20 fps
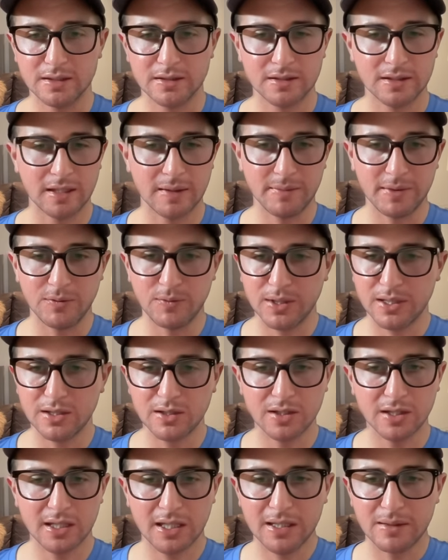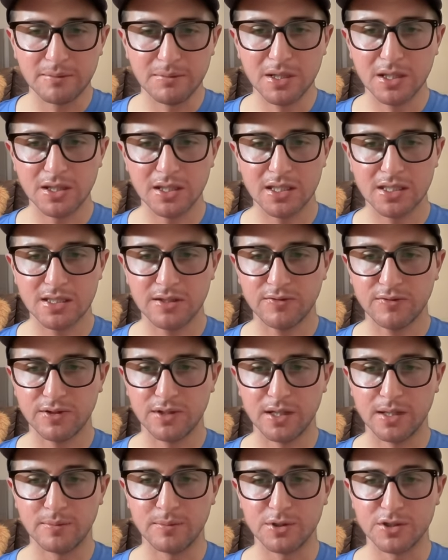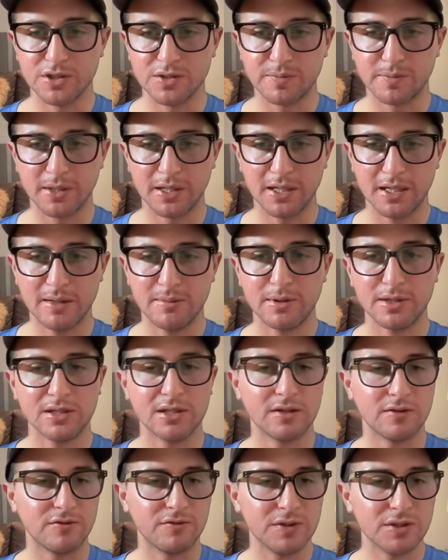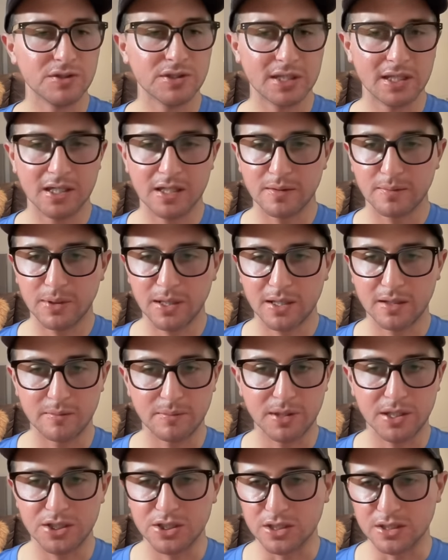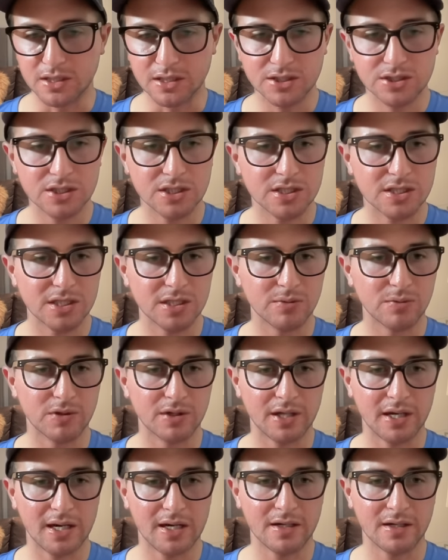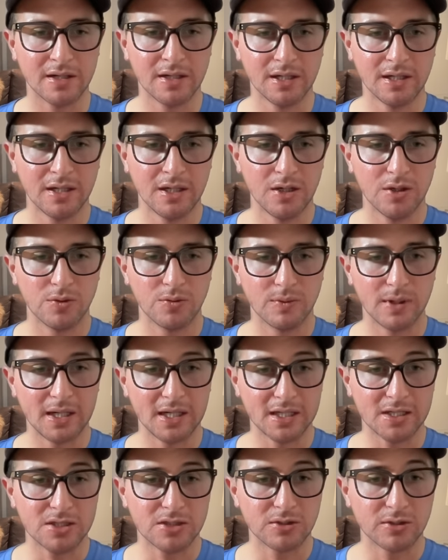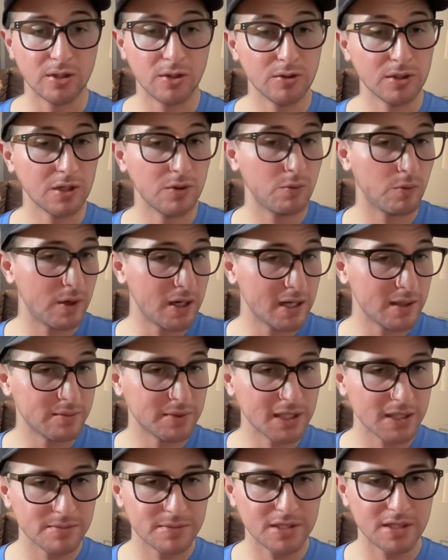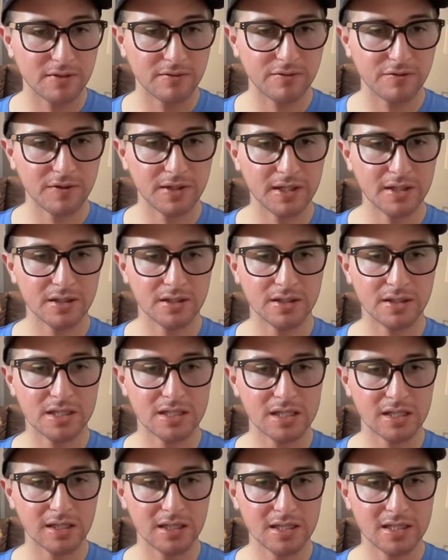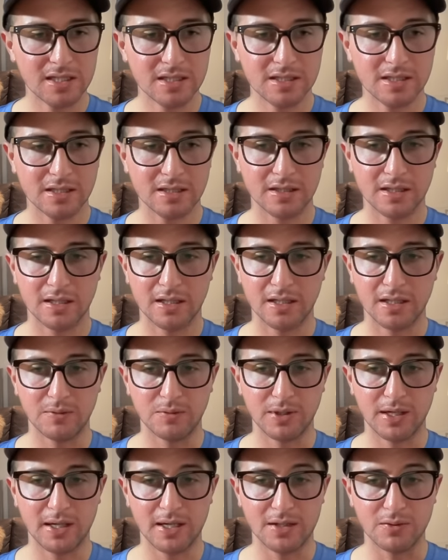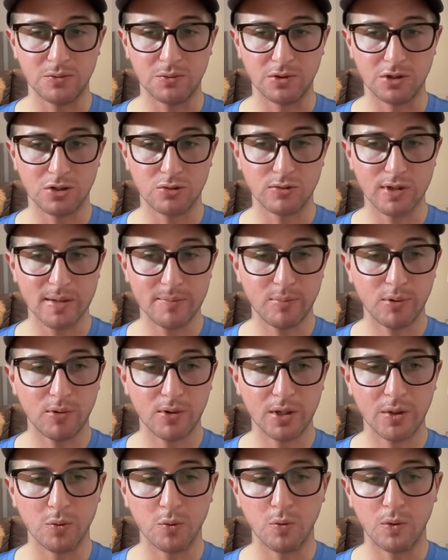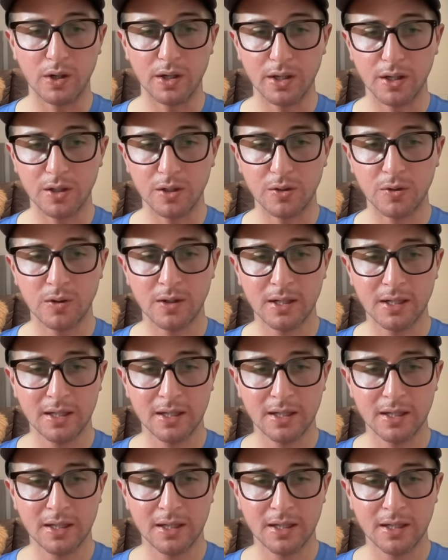I mean, we could look at a million different numbers, but how about the fielding independent pitching? Let's just see where that ranks. So Logan Webb comes in fifth on this list at 3.10,